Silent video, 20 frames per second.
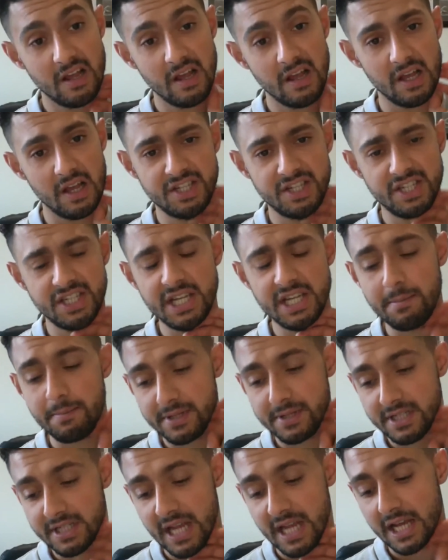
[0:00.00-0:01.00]
A SIP
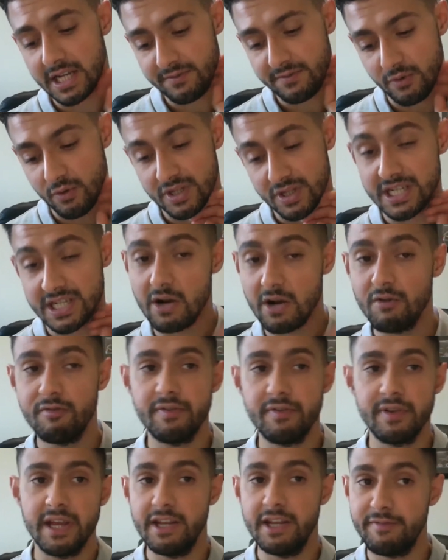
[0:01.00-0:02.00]
stands for
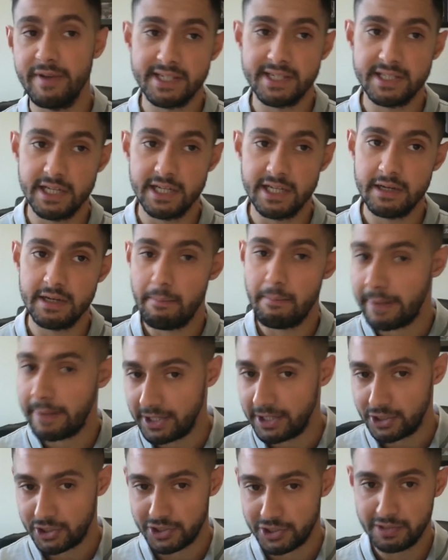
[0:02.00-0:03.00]
self-invested
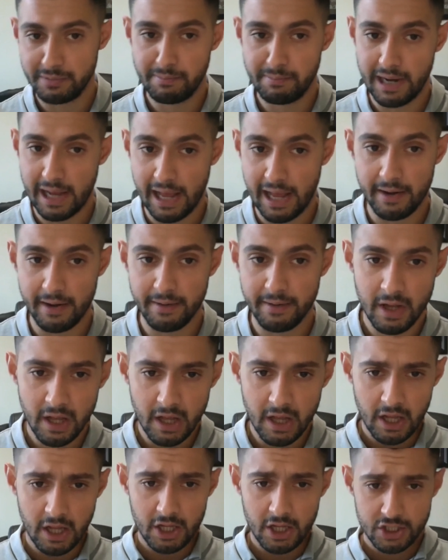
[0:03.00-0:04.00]
pension plan.
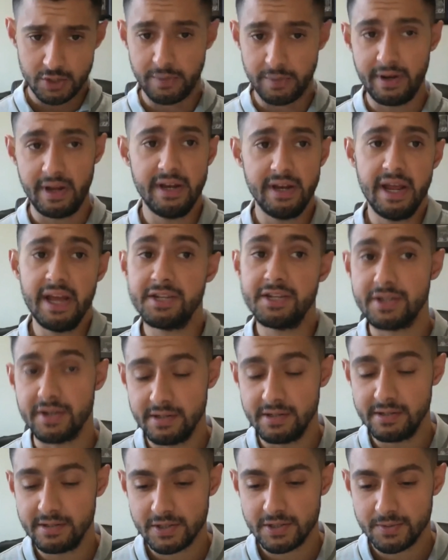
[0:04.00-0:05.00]
So in
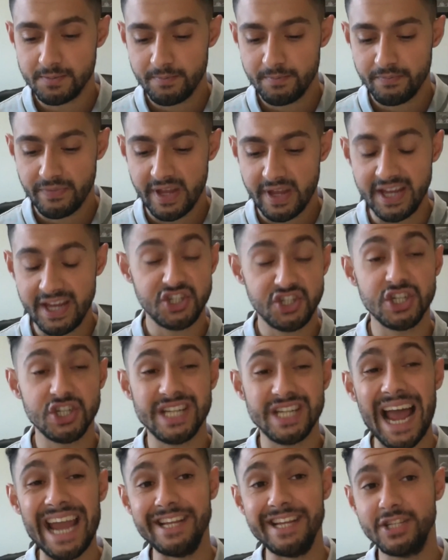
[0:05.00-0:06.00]
essence, it's just
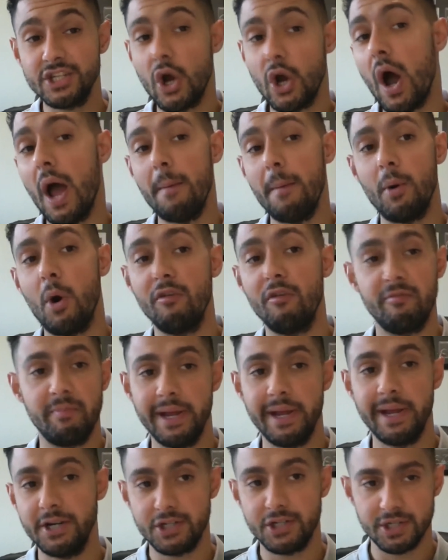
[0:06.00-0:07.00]
a type of
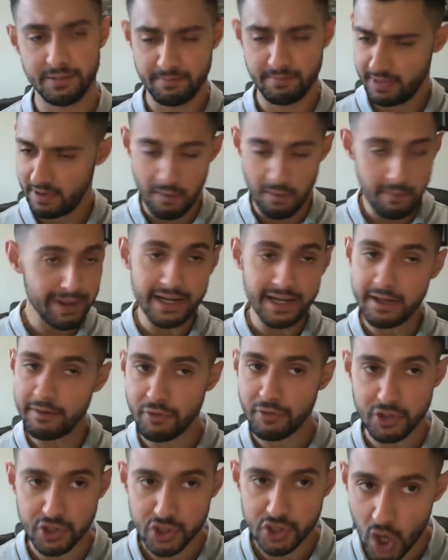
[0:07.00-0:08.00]
pension. There are many
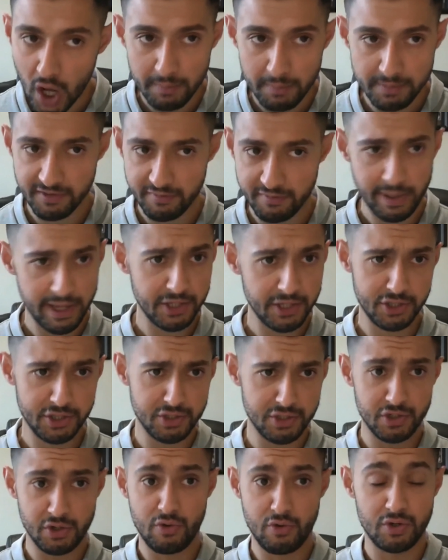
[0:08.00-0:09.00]
different types of
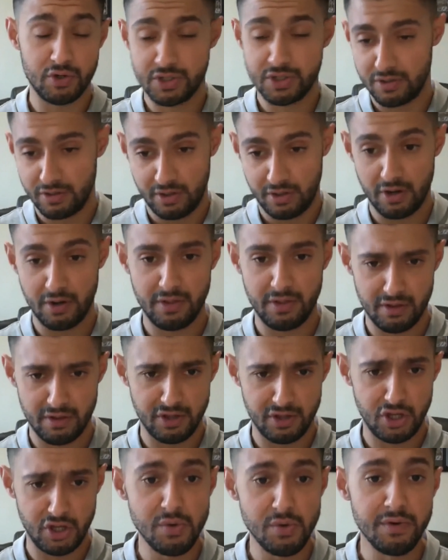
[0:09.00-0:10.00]
pensions across the
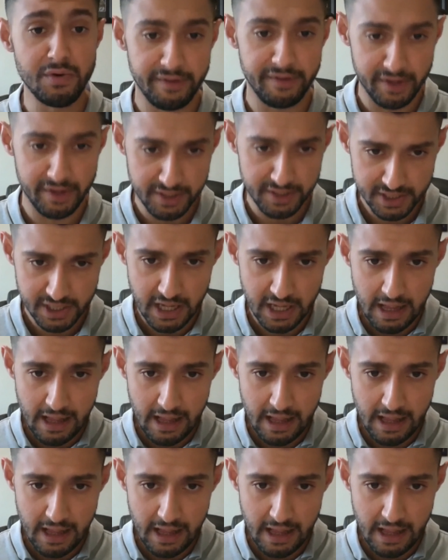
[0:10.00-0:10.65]
universe.